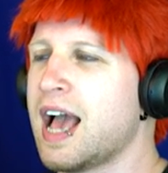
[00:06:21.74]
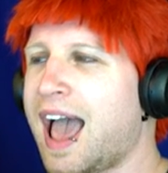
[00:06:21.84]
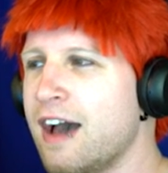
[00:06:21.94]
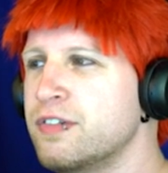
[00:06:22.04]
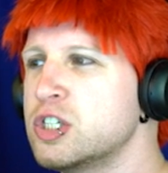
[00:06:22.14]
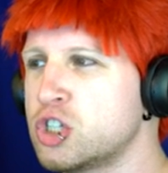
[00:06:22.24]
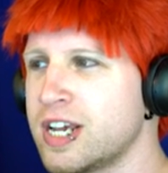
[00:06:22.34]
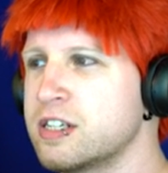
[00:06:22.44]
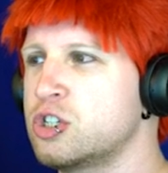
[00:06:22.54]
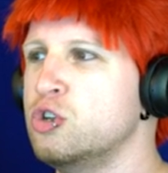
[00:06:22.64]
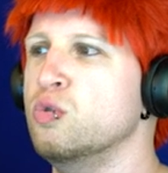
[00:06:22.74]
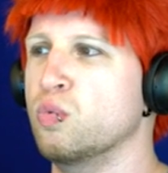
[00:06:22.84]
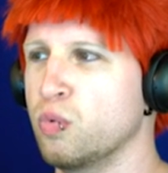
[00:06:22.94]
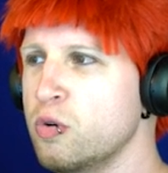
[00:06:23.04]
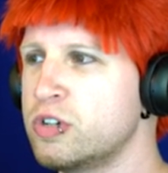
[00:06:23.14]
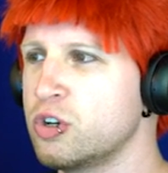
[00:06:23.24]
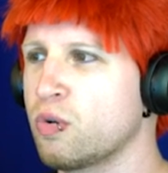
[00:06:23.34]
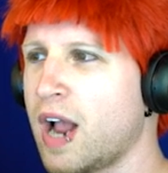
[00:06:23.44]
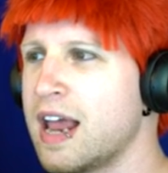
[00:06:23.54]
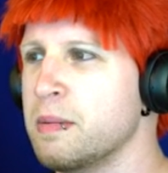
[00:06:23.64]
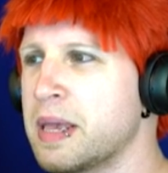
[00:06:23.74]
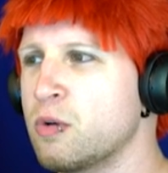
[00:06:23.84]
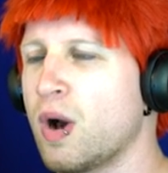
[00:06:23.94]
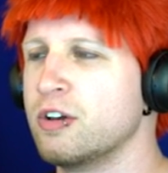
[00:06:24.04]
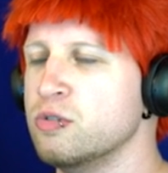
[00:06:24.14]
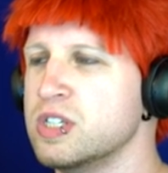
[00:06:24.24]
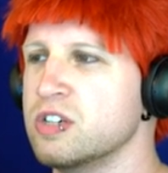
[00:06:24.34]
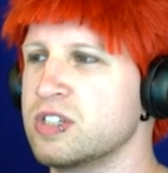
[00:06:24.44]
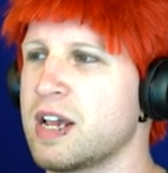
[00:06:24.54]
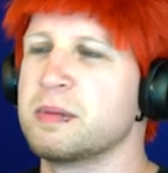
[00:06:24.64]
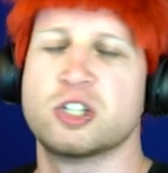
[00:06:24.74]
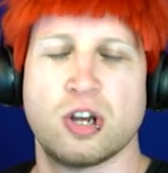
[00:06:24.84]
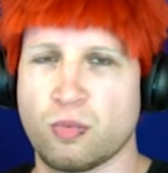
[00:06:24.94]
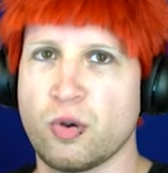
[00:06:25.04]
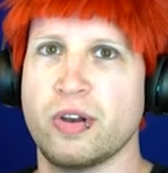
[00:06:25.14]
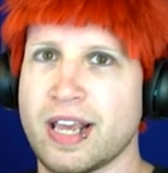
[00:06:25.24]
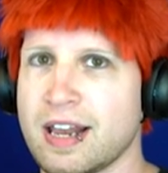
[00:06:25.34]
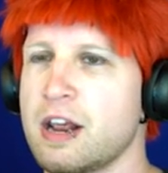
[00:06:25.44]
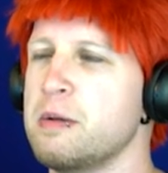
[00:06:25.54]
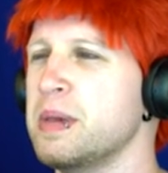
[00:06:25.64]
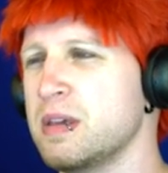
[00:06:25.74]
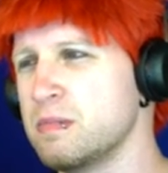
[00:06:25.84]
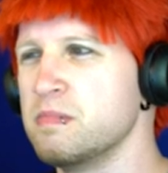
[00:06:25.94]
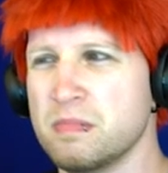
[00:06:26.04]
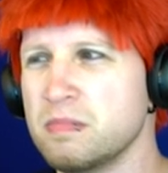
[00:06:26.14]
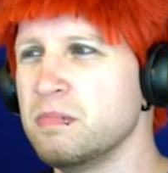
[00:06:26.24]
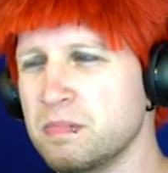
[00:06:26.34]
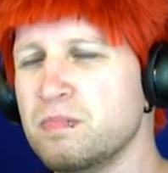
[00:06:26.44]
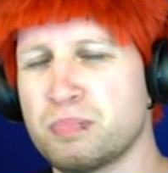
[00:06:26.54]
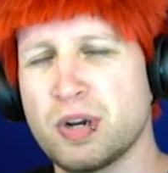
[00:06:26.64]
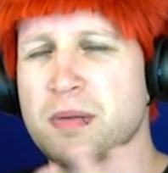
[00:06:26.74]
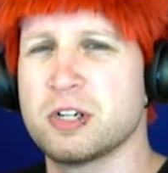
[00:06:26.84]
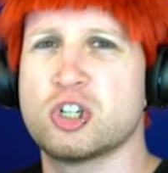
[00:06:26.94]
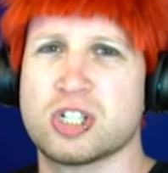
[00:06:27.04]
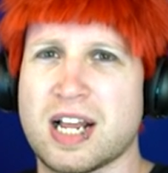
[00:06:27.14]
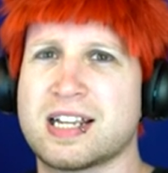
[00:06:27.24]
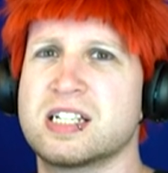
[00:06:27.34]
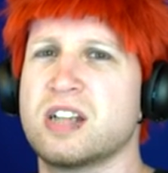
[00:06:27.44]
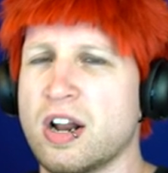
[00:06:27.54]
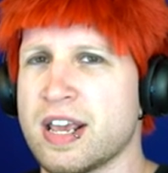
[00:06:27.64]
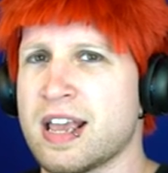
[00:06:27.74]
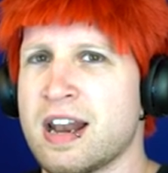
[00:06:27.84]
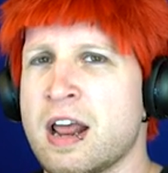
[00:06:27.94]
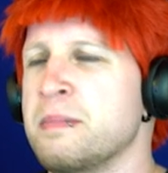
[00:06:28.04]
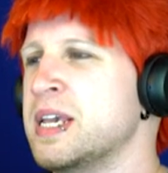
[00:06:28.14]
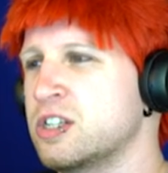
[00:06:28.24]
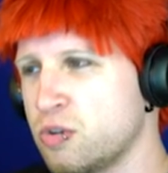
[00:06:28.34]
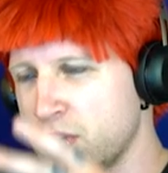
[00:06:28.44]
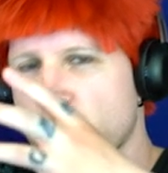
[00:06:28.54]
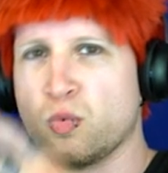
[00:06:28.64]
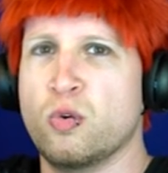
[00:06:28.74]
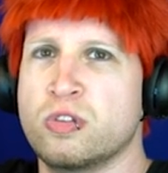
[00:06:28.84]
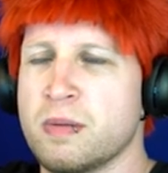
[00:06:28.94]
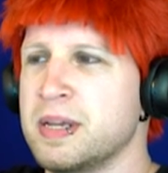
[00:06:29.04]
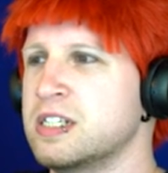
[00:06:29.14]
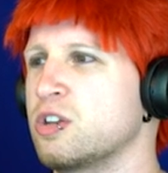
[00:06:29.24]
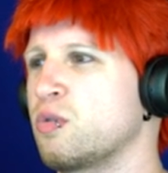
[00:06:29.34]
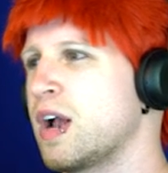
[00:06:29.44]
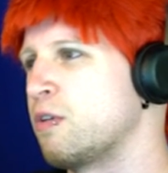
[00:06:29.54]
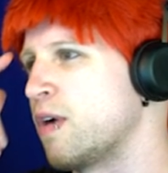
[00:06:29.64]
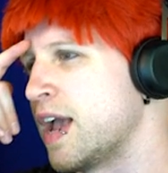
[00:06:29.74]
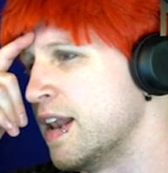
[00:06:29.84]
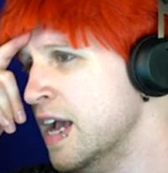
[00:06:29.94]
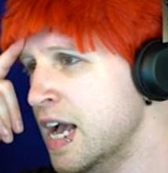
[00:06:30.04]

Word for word: have a chance to root your enemy while you deal damage. Now, rooting an enemy mm, pretty much is like stunning an enemy. It's going to root them into the ground, right?